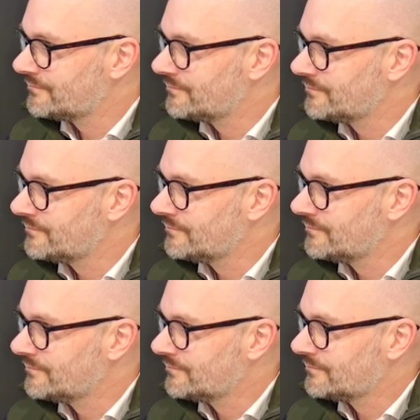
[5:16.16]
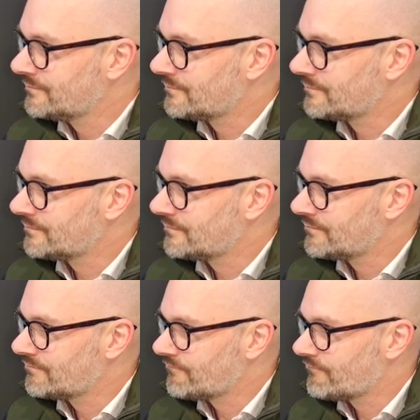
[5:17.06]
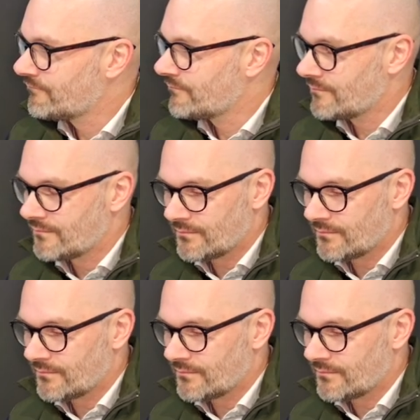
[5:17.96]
This person isn't speaking.